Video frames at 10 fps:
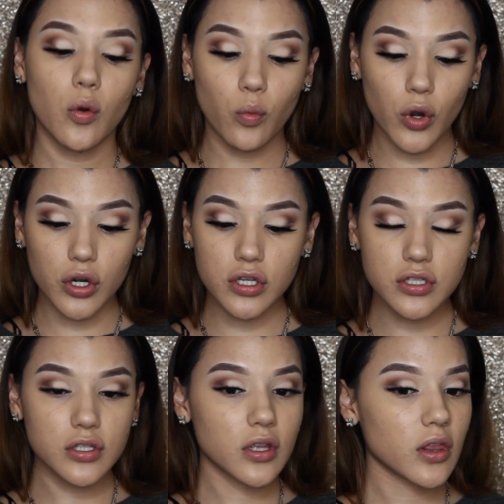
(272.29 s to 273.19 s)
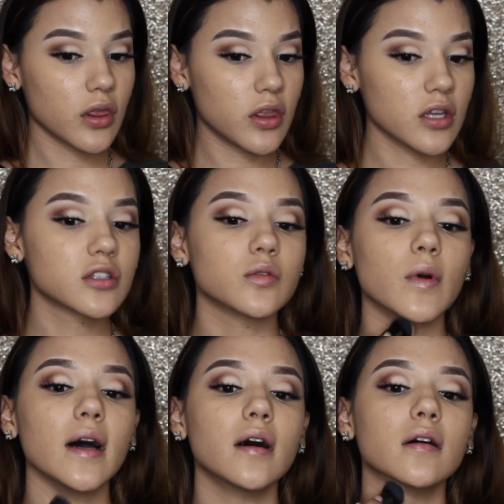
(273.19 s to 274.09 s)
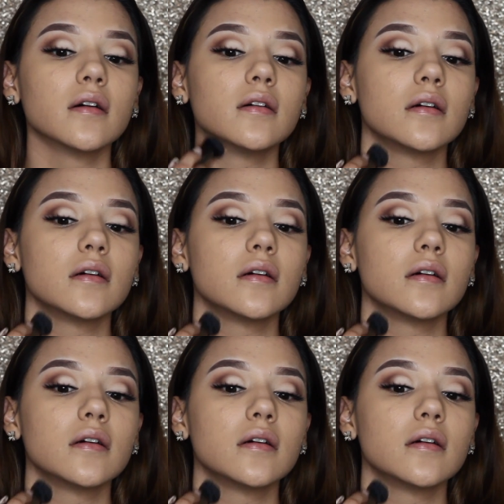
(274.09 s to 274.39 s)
works this well.